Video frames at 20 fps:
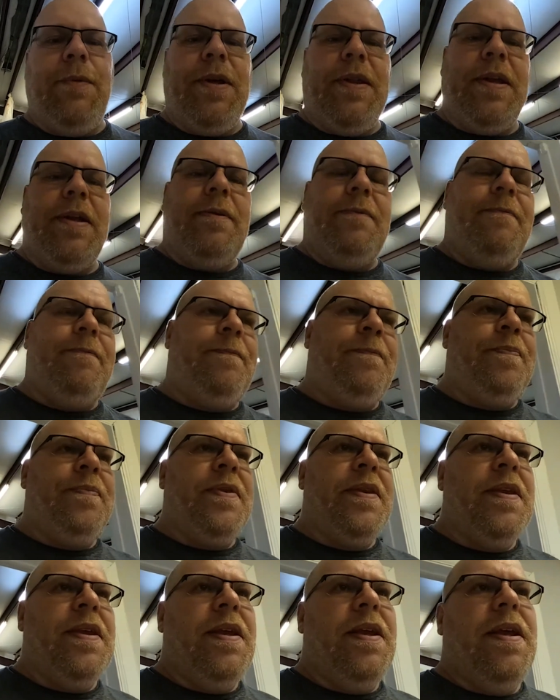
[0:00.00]
with it.
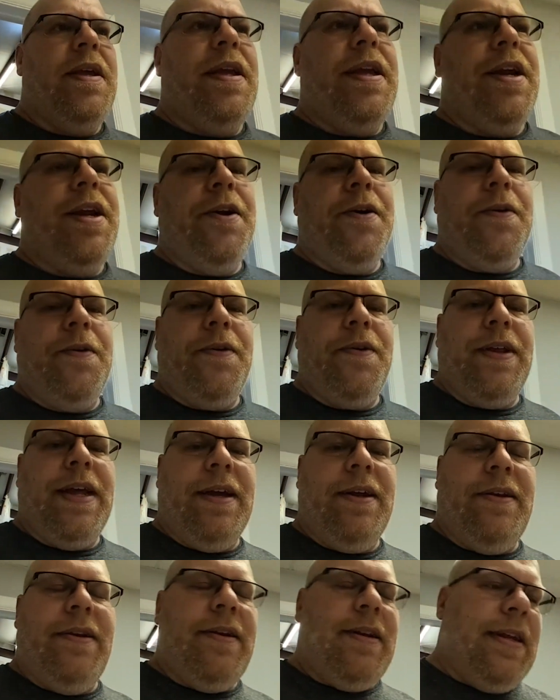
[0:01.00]
You know,
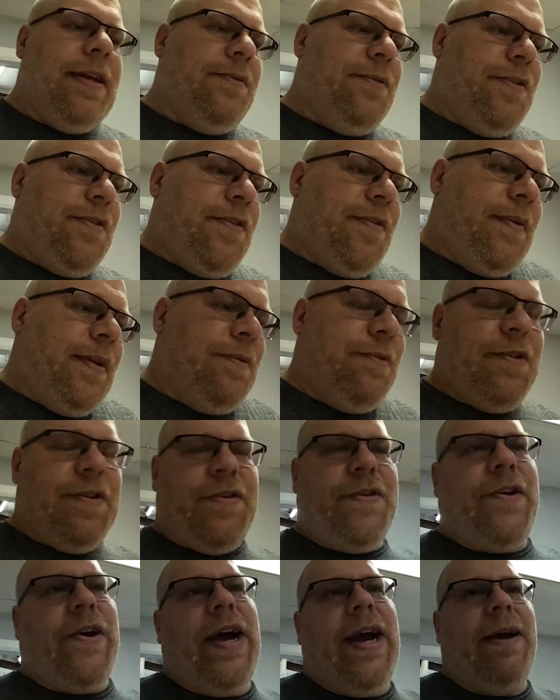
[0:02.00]
it was
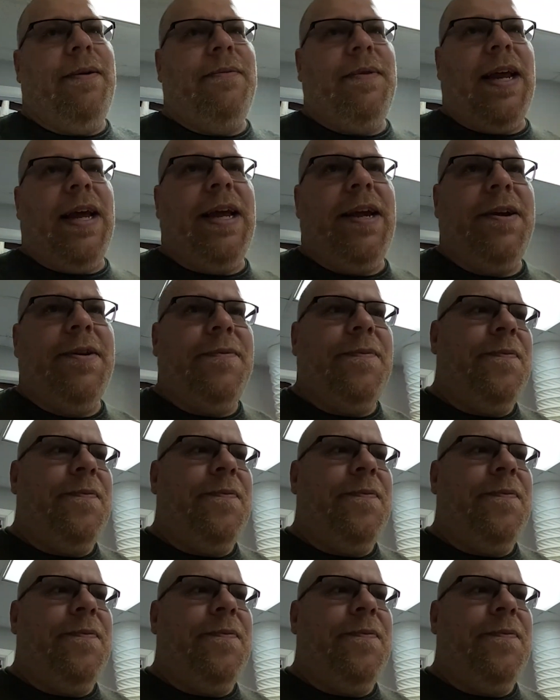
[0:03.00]
just crap. Like,